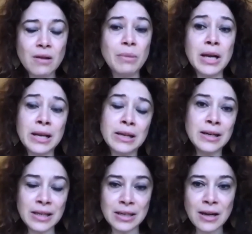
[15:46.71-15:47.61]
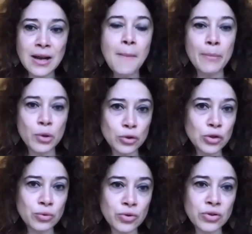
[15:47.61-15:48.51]
But clearly, most
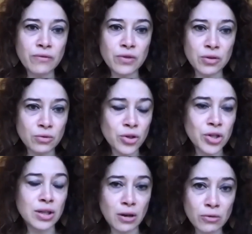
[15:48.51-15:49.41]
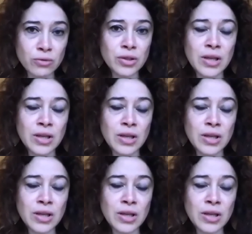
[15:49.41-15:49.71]
uses of the ocean include